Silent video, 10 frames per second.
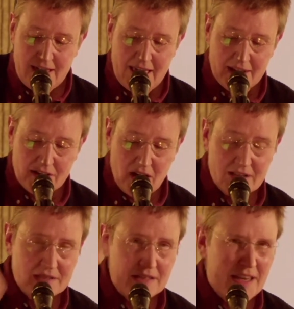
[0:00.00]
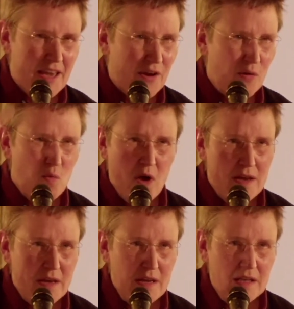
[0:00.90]
and not to care
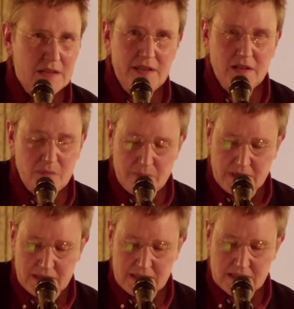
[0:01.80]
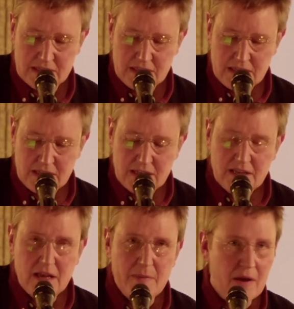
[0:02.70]
one little bit
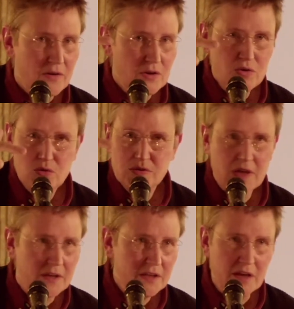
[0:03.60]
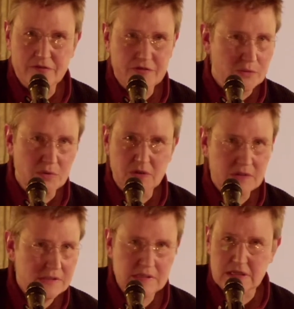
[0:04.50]
about who's uncomfortable
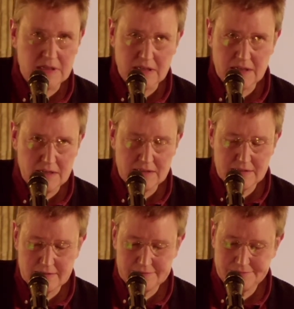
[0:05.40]
seeing it.